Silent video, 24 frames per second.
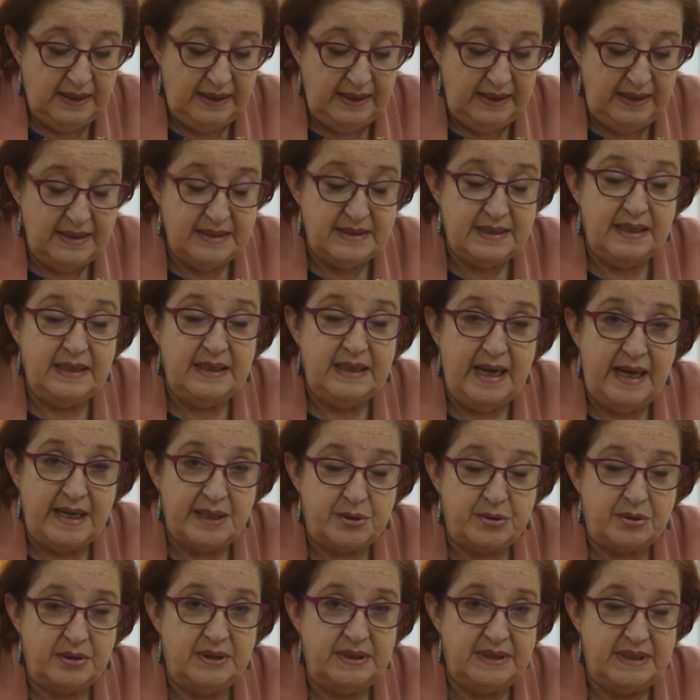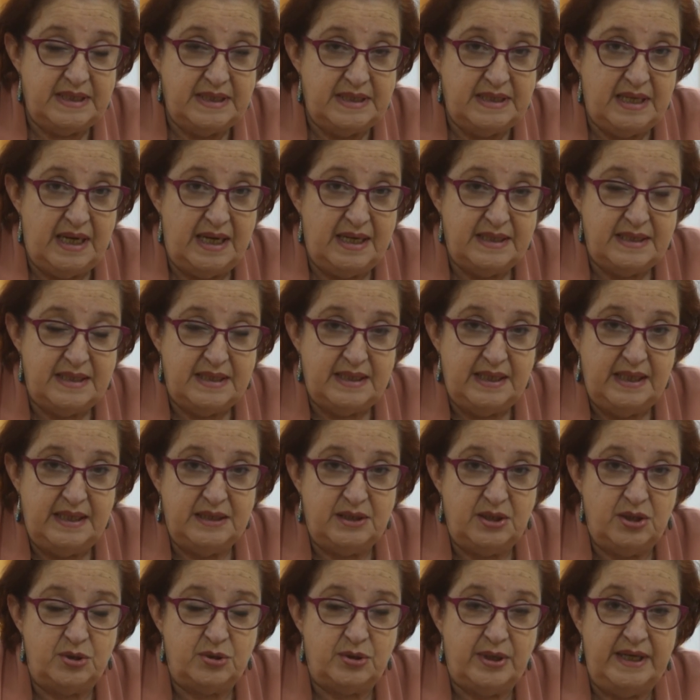It is a natural disaster, and
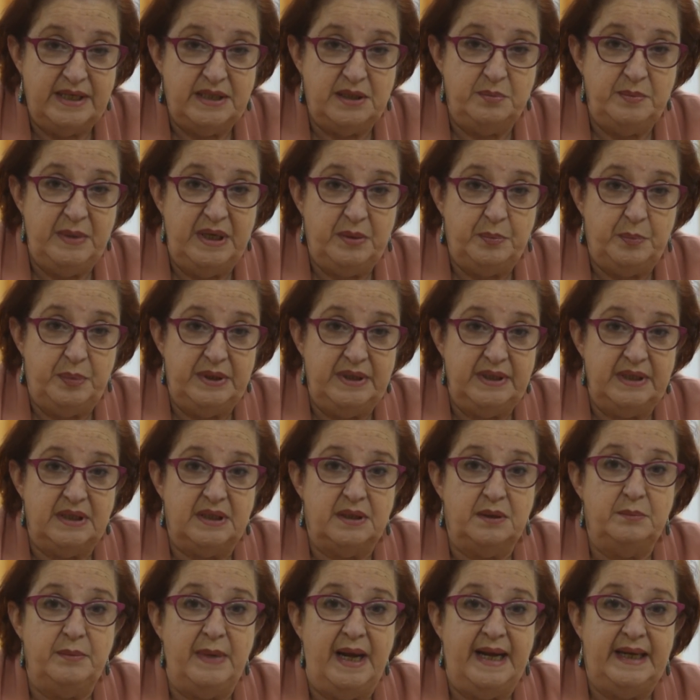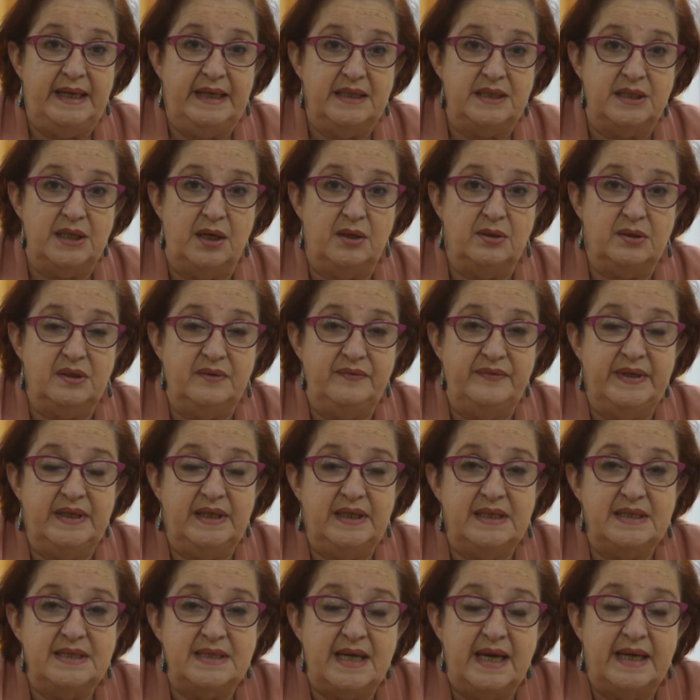to try to make political mileage out of it
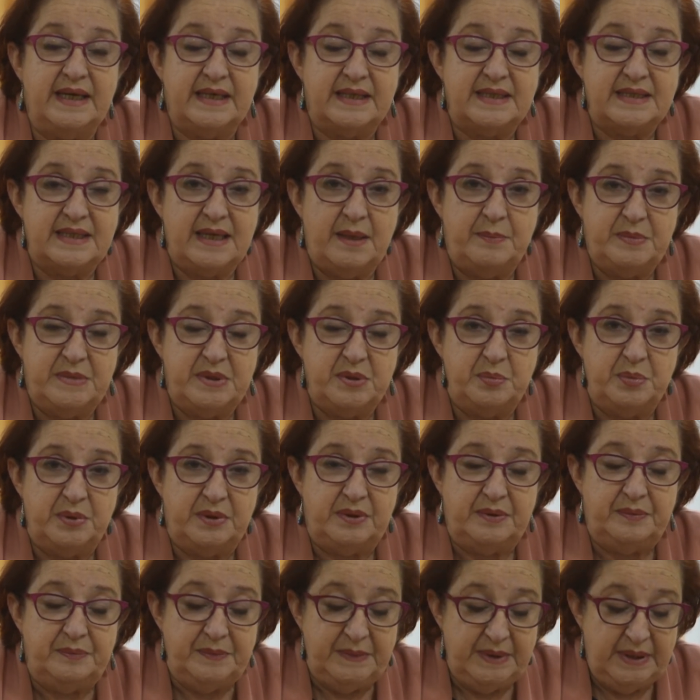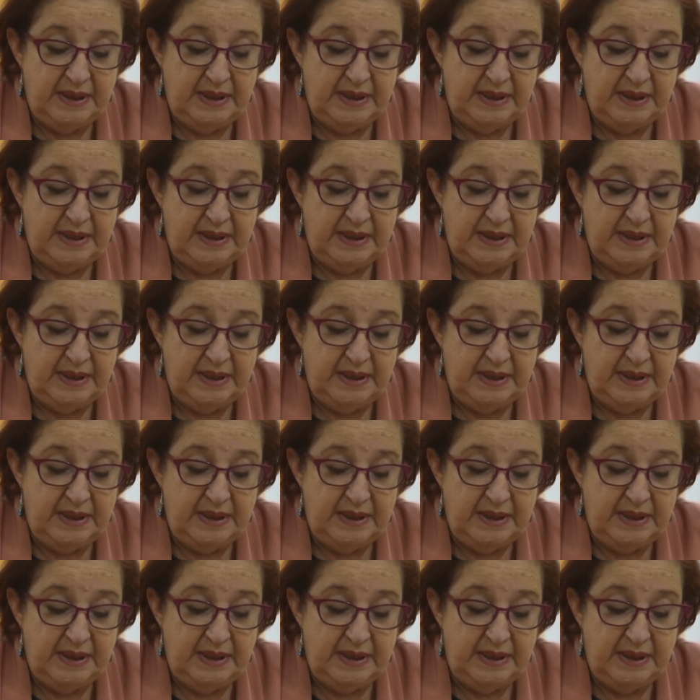is unacceptable.